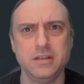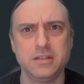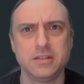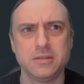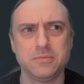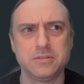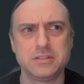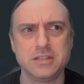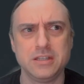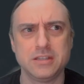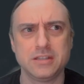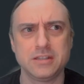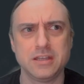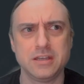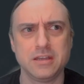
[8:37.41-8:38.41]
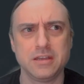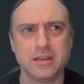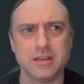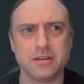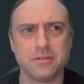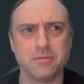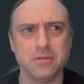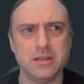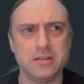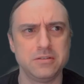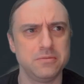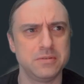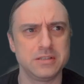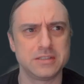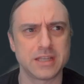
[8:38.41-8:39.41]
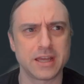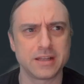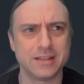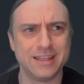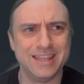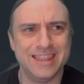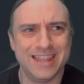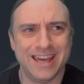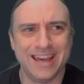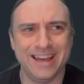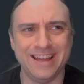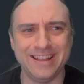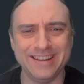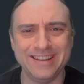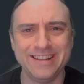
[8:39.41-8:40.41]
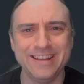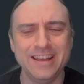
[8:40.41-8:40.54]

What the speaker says: they would see that they had agreed to exactly that.